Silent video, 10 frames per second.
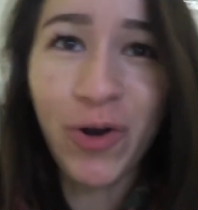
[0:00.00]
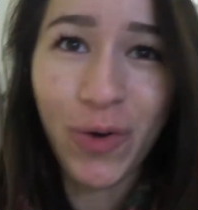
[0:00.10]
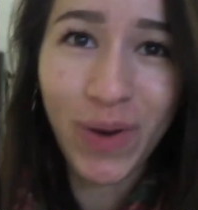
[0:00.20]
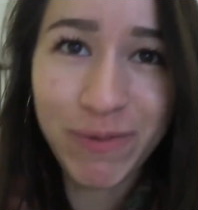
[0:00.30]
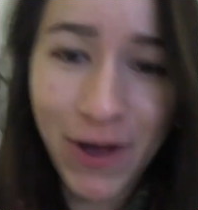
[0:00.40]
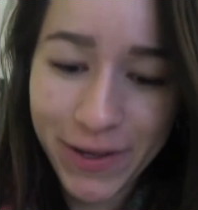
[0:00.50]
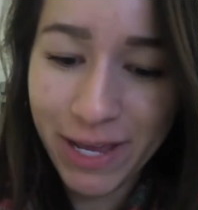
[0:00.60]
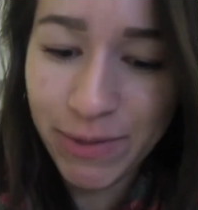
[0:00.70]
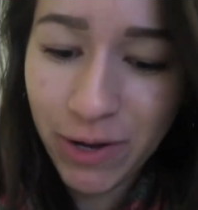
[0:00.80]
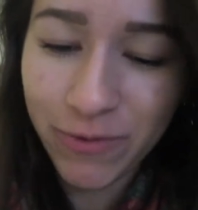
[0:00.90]
know what I'm talking
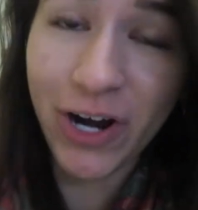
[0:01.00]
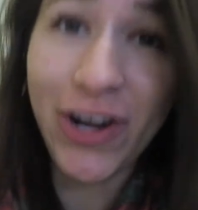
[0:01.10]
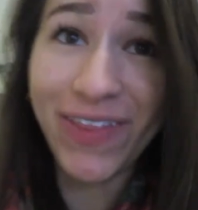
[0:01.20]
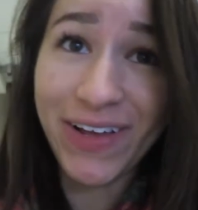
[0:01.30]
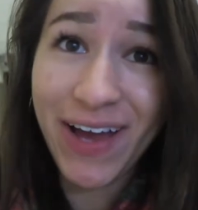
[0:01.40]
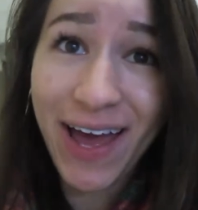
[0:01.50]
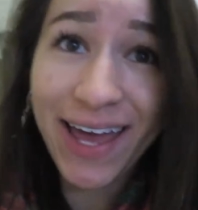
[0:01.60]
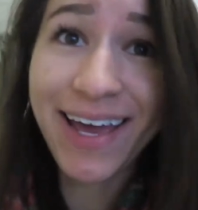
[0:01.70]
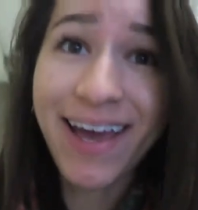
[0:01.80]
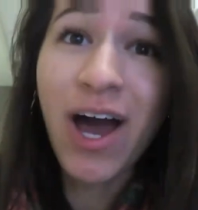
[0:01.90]
about regarding the
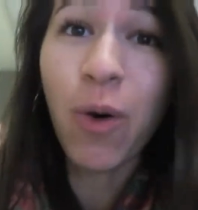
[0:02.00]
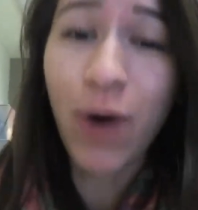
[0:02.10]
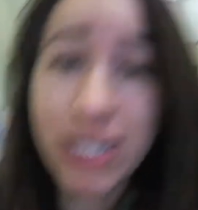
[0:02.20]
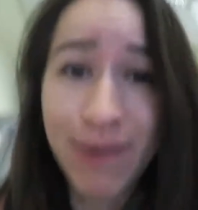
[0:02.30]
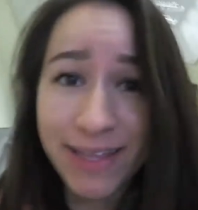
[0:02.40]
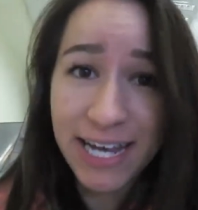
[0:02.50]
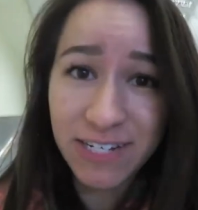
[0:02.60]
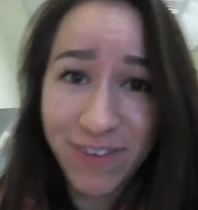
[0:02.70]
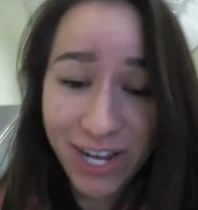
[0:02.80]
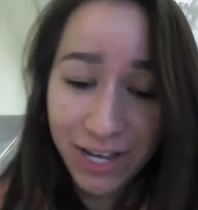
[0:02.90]
guy. Watch my last
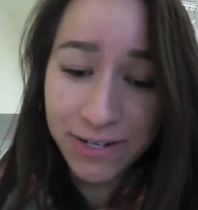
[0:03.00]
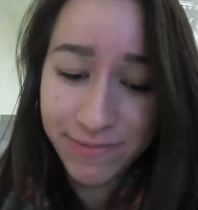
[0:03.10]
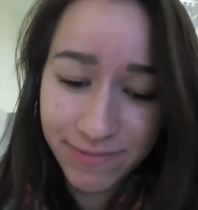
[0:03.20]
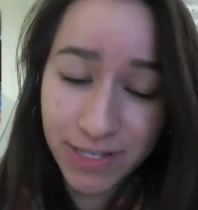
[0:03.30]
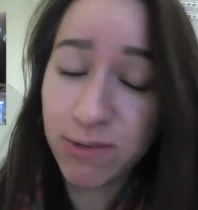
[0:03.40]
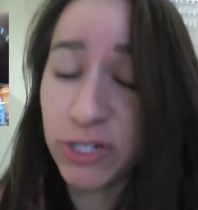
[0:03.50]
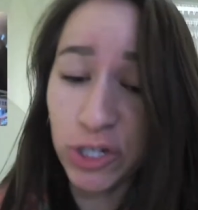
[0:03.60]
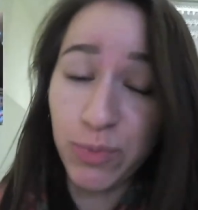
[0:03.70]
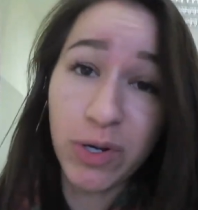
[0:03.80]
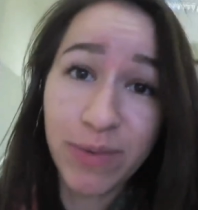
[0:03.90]
video. It was
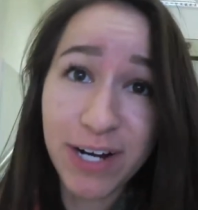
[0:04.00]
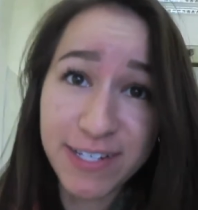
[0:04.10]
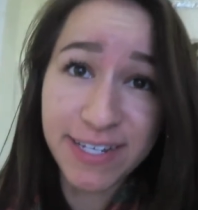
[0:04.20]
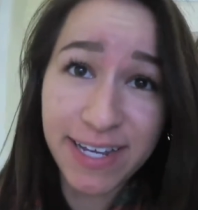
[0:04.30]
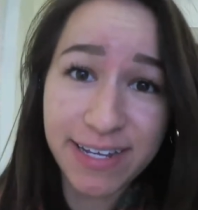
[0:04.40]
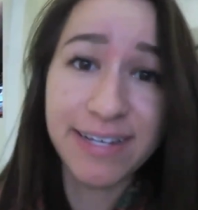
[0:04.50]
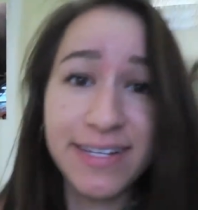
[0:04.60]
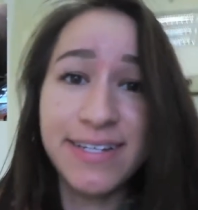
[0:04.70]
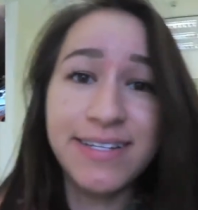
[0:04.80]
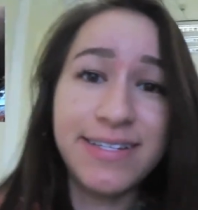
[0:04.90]
super embarrassing.
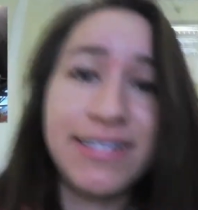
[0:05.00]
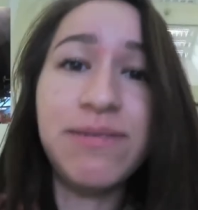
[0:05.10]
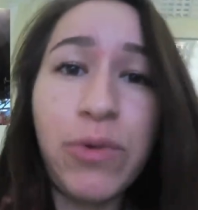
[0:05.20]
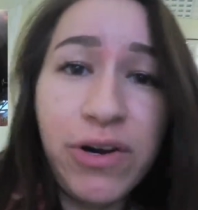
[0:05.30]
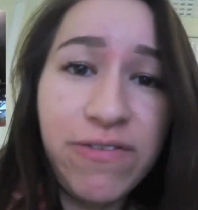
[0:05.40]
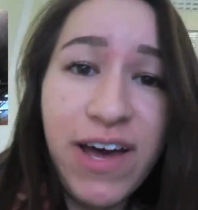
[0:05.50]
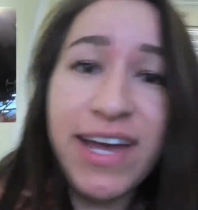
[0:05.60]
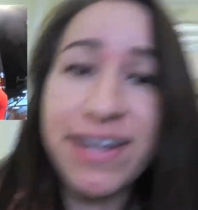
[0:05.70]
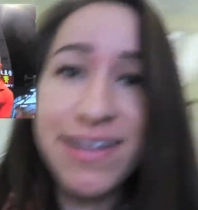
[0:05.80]
Still mortified.